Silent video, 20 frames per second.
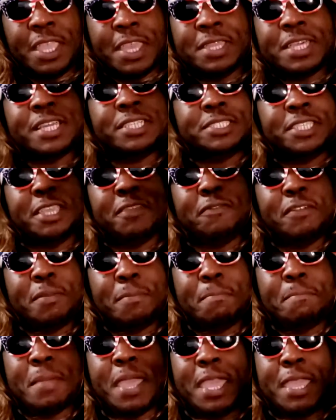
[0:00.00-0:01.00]
that TV
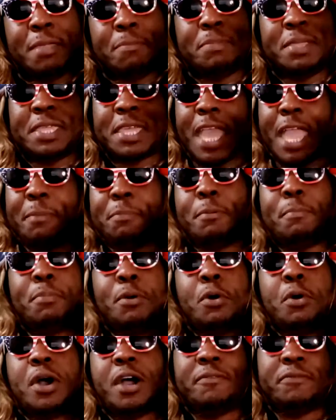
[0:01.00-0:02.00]
may be
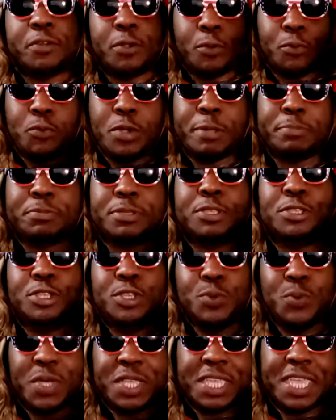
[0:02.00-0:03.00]
capable of corrupting
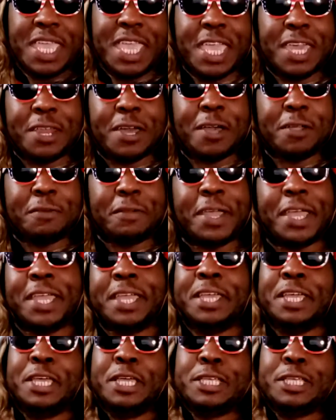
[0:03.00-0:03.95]
you again, all right?